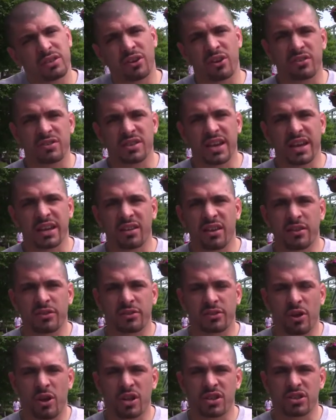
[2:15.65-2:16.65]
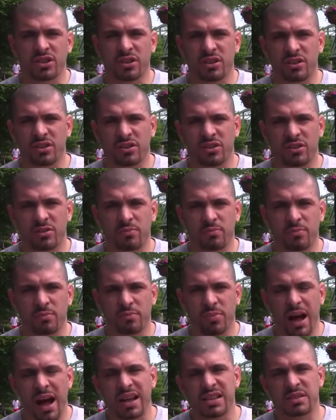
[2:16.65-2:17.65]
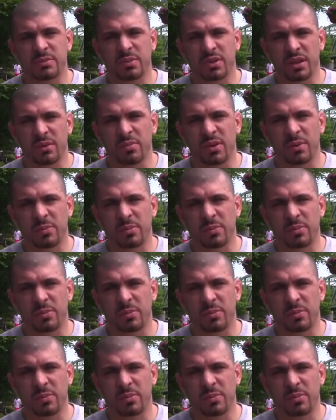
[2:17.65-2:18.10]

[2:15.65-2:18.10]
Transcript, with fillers: you know, take another loss could, could possibly